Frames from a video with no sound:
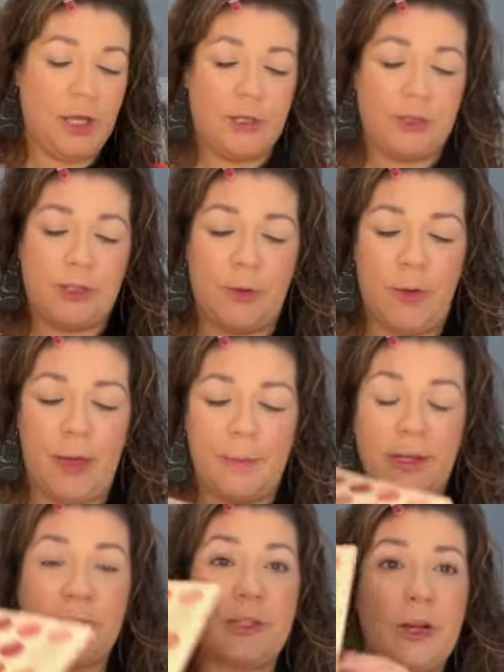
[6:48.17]
So I'm going
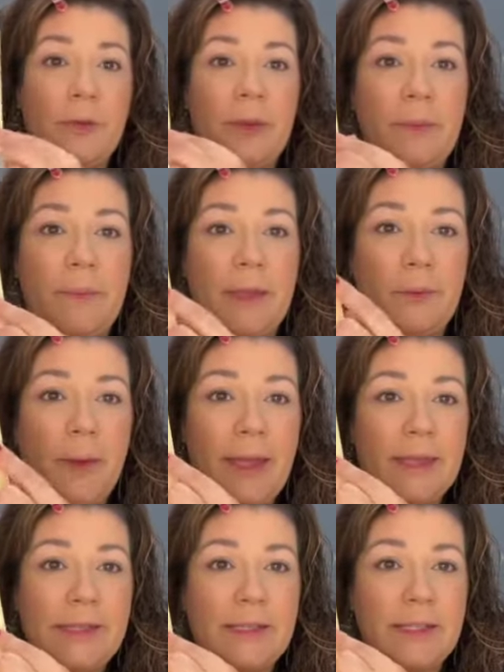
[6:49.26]
to start with
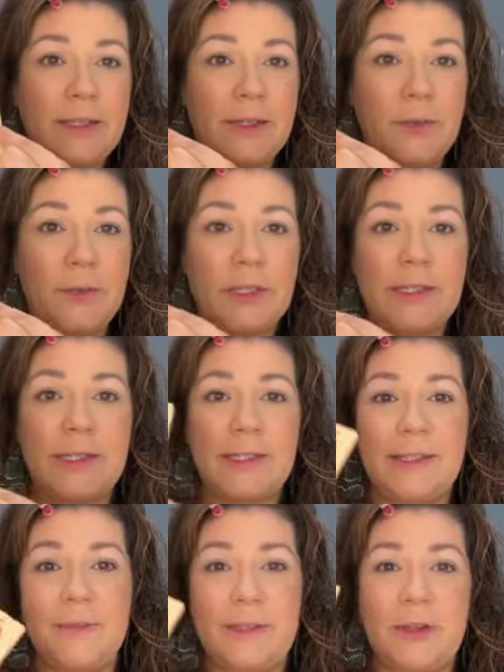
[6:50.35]
Midwest, which is this.
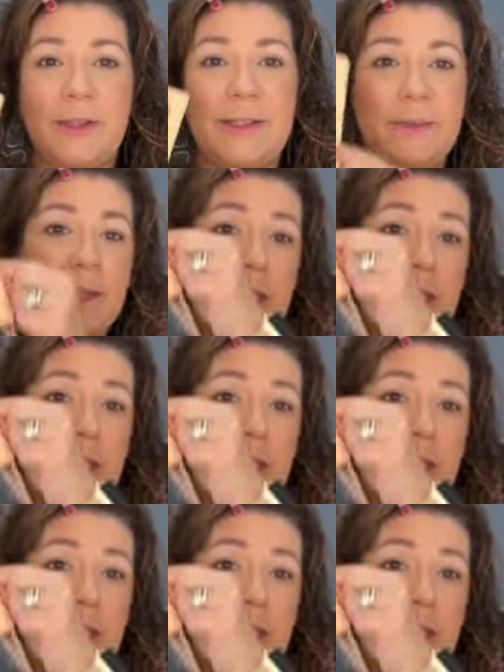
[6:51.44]
I'm sorry, it's upside